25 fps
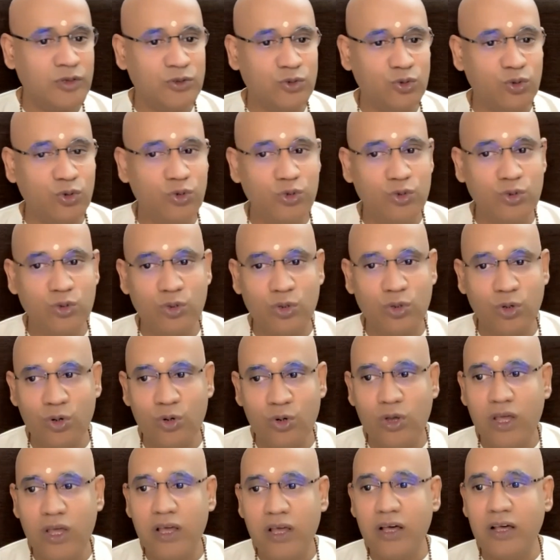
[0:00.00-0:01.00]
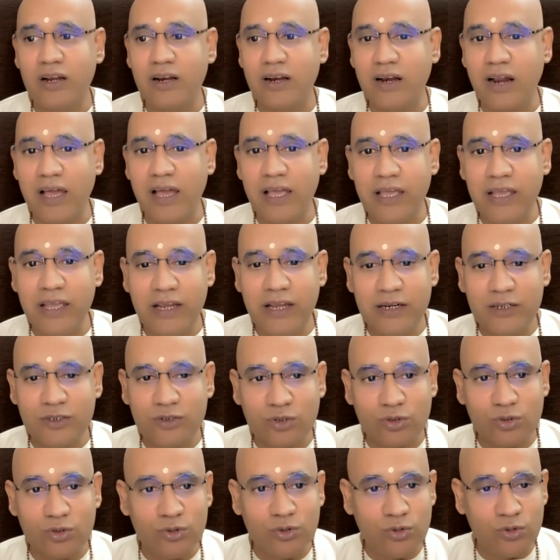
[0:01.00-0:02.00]
So you know,
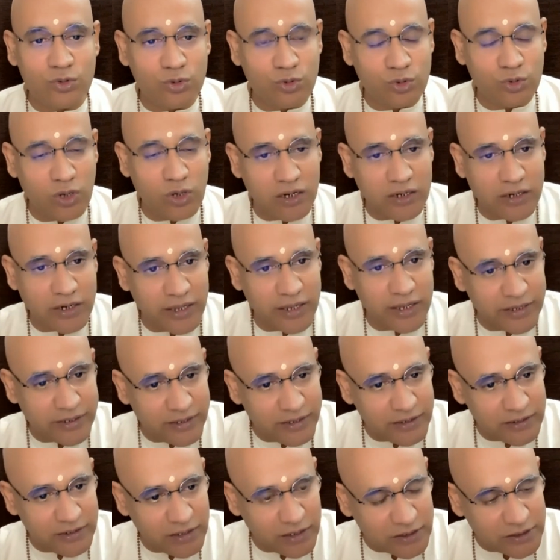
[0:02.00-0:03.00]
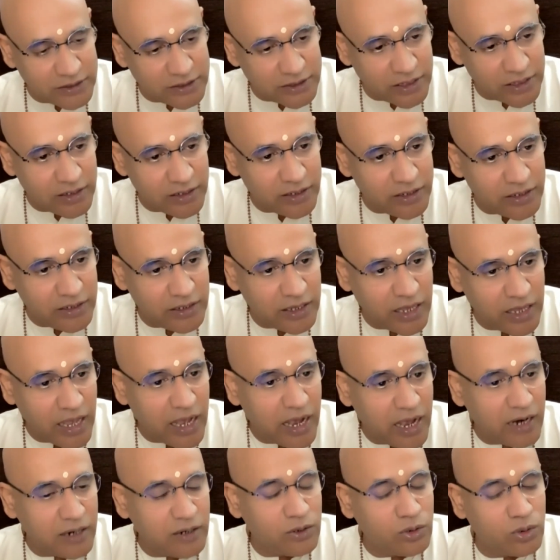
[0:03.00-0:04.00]
right through you are taking the journey
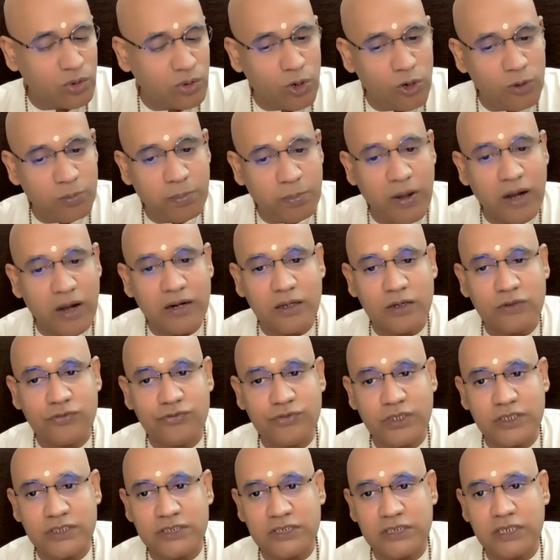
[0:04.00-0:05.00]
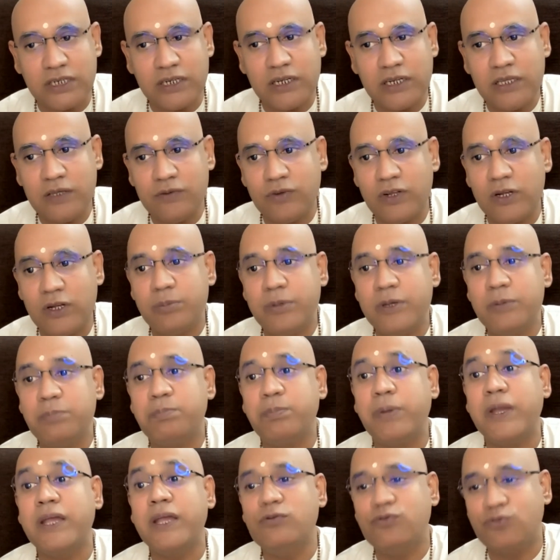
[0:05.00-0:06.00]
and no part of the journey will
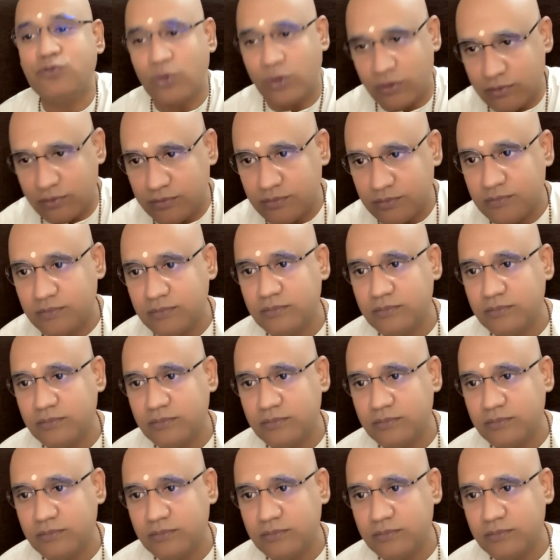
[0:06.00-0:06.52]
be painful.